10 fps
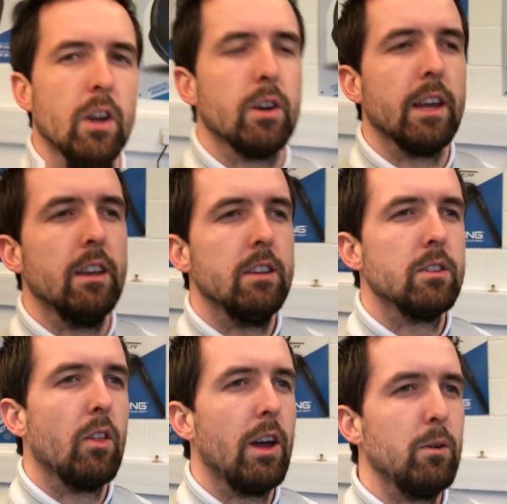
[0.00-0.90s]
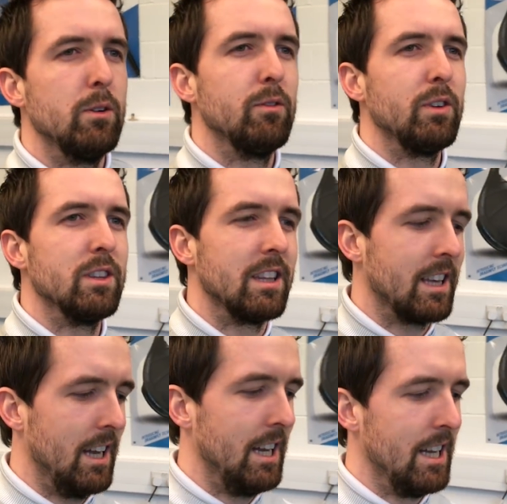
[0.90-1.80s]
Okay, so that one feels
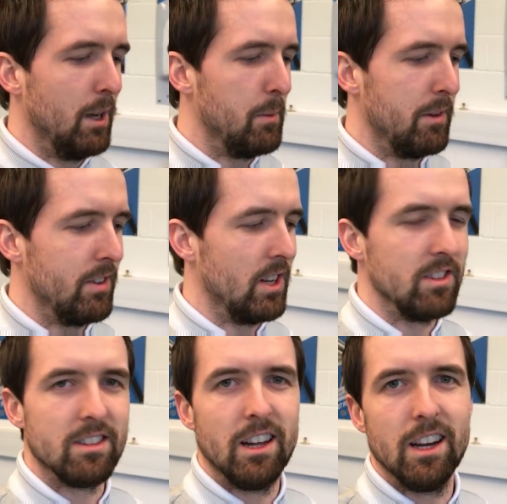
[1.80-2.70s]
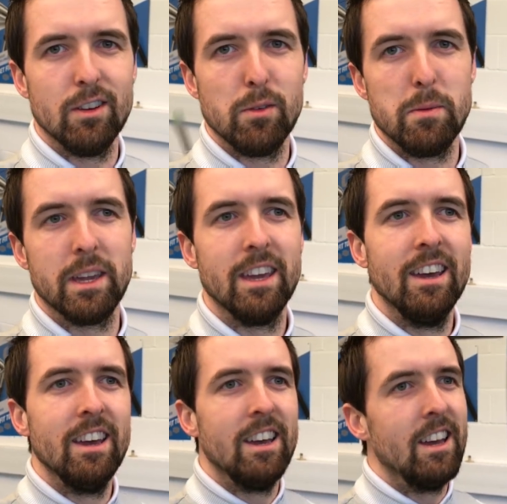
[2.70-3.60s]
like a little bit of a non-starter for me.
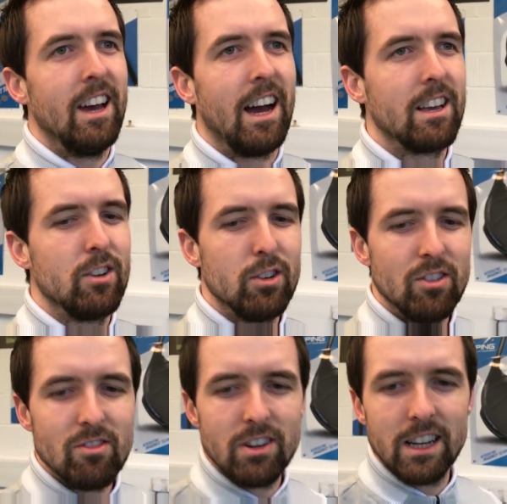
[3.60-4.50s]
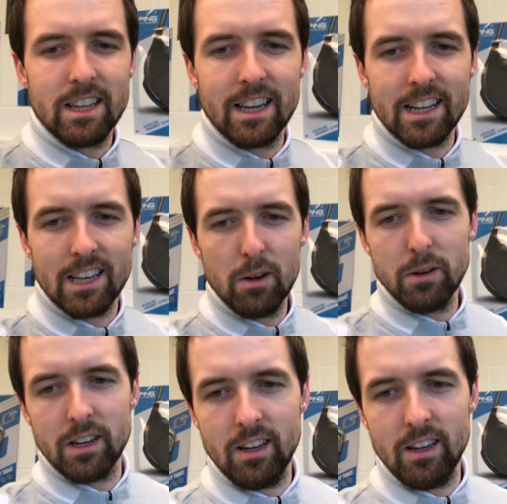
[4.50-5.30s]
I couldn't really get it going.